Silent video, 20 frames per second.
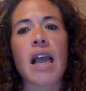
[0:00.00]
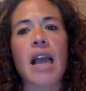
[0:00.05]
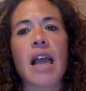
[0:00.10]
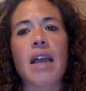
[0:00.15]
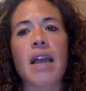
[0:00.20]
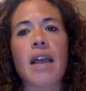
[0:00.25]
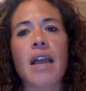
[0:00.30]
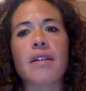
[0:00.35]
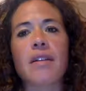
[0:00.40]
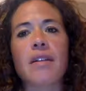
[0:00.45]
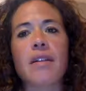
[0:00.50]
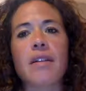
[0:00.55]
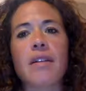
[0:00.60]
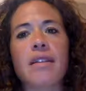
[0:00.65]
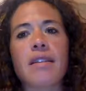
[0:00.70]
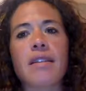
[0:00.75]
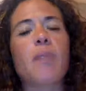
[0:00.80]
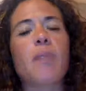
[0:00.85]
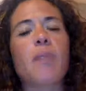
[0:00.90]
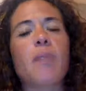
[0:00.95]
And
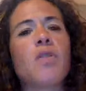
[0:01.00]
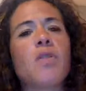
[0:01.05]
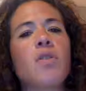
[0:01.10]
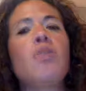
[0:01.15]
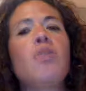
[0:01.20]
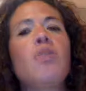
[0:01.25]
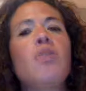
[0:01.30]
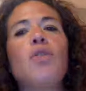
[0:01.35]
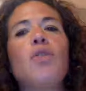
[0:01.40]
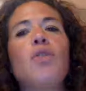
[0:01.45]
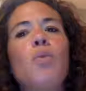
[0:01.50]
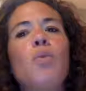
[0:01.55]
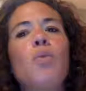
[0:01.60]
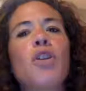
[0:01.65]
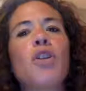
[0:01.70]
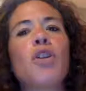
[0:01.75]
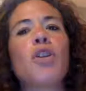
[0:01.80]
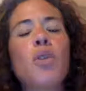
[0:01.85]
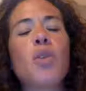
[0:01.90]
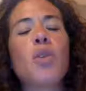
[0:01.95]
it's up to you
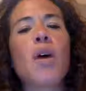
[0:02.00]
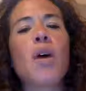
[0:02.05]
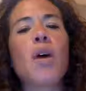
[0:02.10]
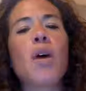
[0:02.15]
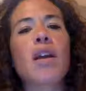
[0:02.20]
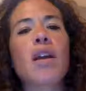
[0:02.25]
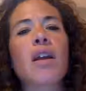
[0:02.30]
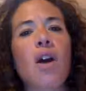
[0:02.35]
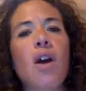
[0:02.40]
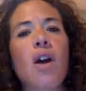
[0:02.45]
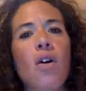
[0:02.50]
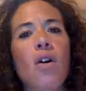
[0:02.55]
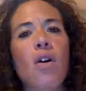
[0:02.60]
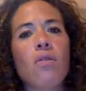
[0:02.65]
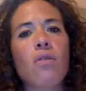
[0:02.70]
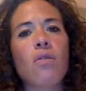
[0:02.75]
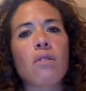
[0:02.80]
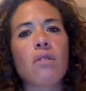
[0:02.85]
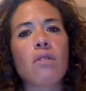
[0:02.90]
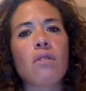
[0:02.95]
where you want to
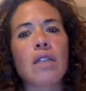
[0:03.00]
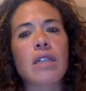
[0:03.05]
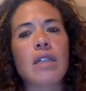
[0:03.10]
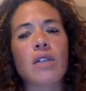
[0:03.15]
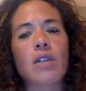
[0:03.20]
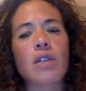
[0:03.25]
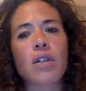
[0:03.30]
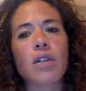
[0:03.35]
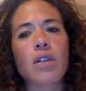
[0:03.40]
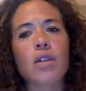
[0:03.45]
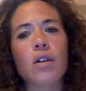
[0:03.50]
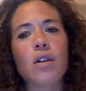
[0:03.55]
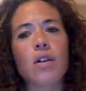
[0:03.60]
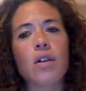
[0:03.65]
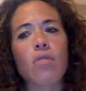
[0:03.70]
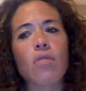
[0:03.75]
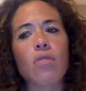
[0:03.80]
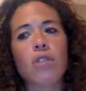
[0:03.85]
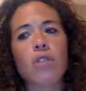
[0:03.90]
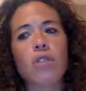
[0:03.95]
go into your
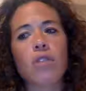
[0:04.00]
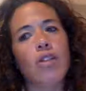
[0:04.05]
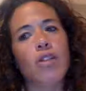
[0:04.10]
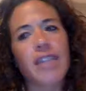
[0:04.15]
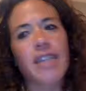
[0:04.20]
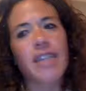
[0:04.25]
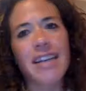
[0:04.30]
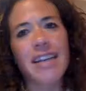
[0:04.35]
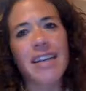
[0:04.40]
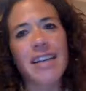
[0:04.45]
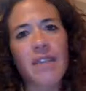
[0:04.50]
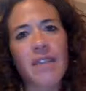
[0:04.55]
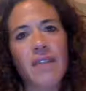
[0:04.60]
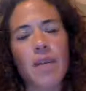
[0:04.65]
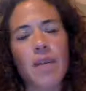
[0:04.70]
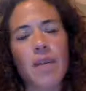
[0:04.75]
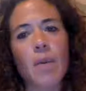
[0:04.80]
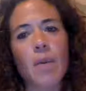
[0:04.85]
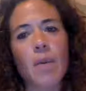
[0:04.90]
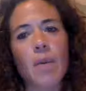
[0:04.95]
own journey of
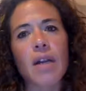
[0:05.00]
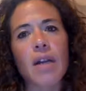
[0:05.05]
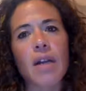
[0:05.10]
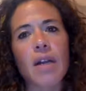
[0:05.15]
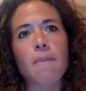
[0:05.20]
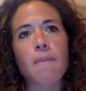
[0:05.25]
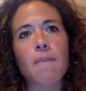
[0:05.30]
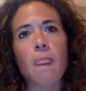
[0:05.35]
it, but